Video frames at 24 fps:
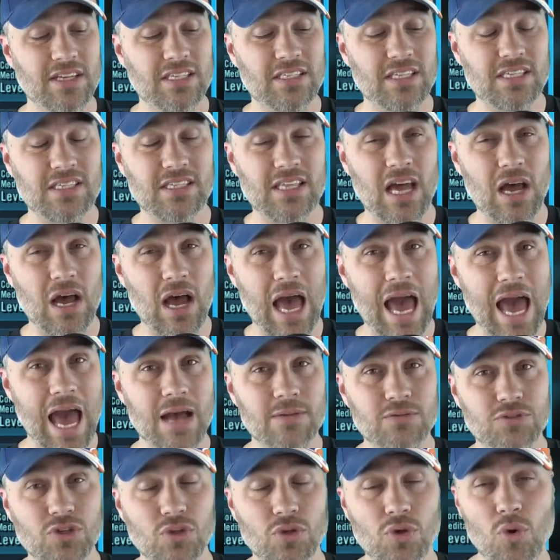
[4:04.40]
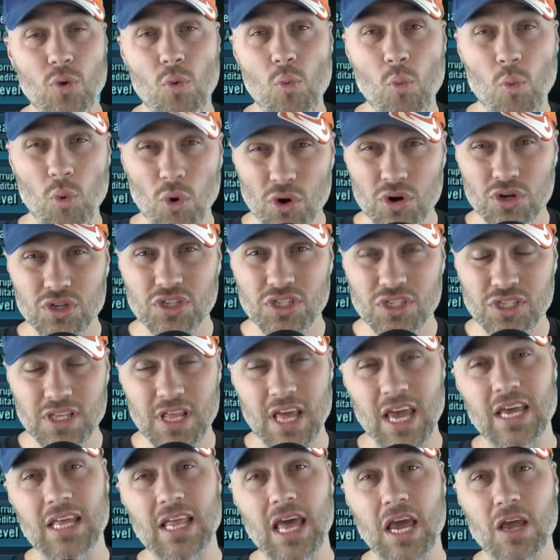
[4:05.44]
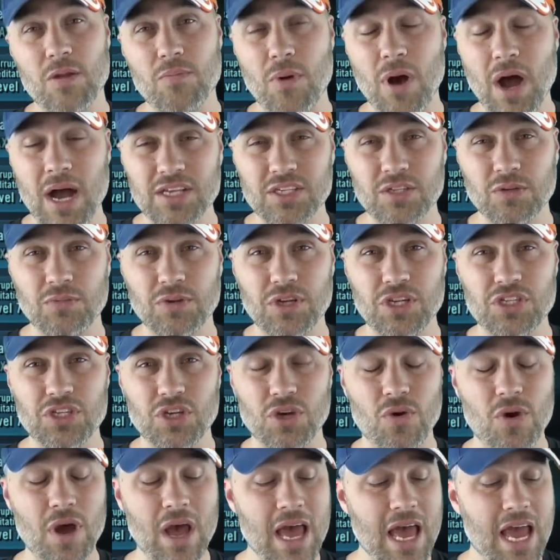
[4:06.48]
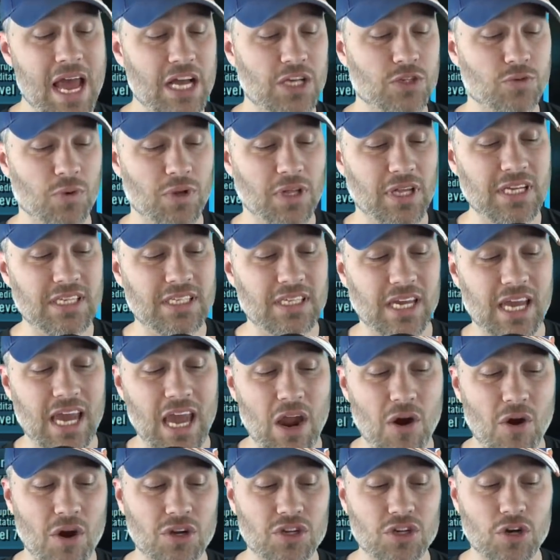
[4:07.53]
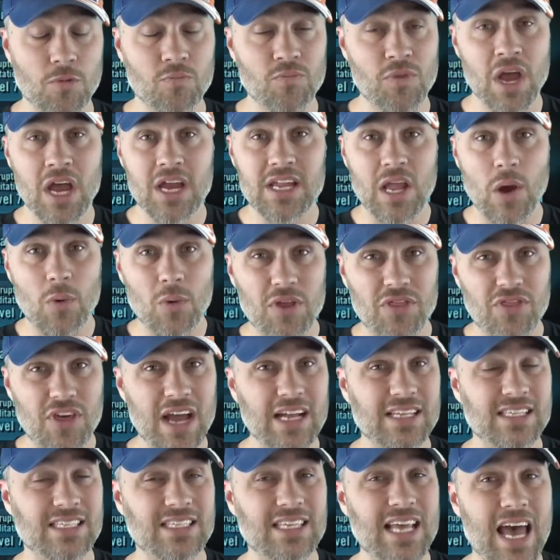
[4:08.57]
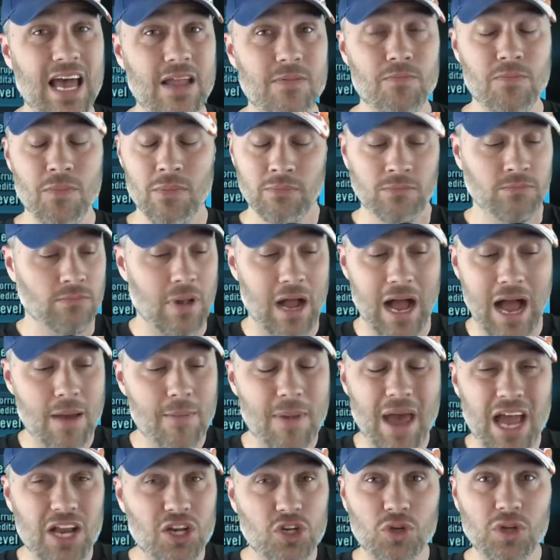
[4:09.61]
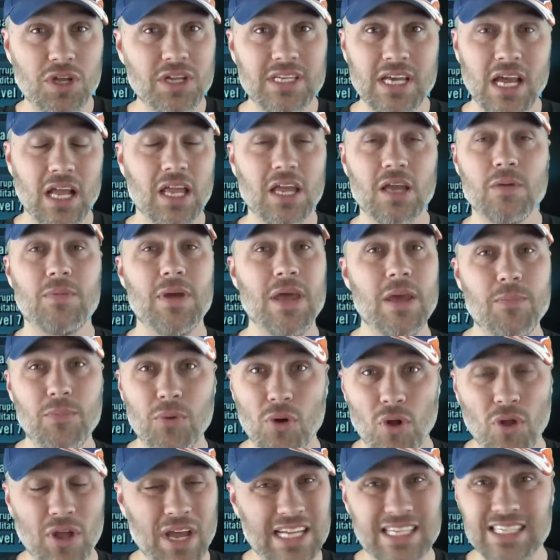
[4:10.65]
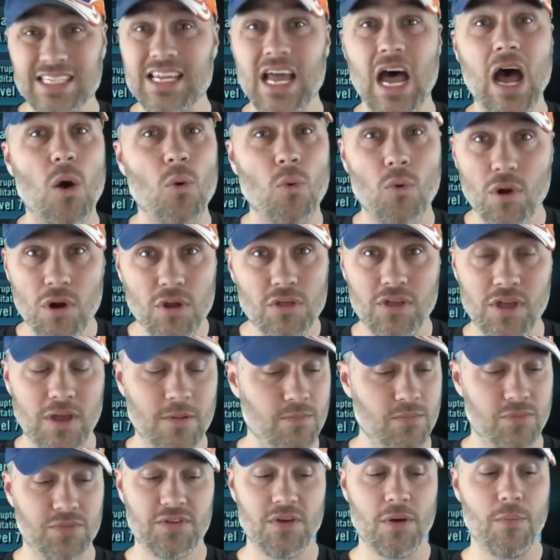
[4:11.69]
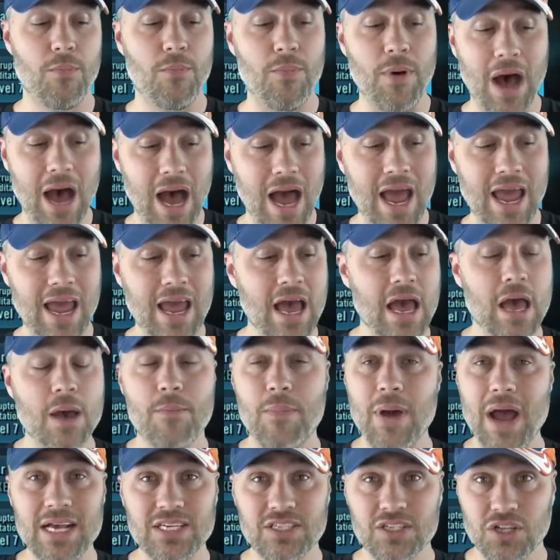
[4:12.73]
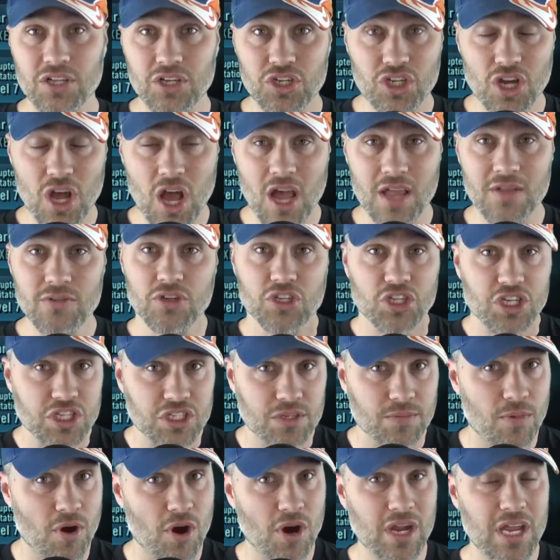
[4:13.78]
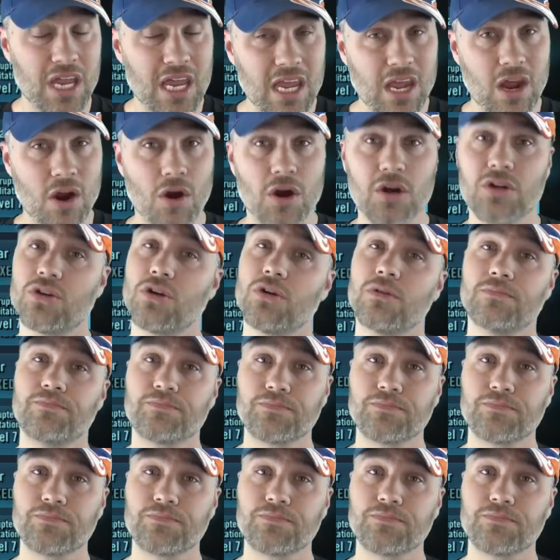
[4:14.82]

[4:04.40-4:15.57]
is the absolute worst thing they could possibly do, is release a character. Now, with that said, I'm actually telling people it's not worth it to buy Bastila Shan. She's a marquee character.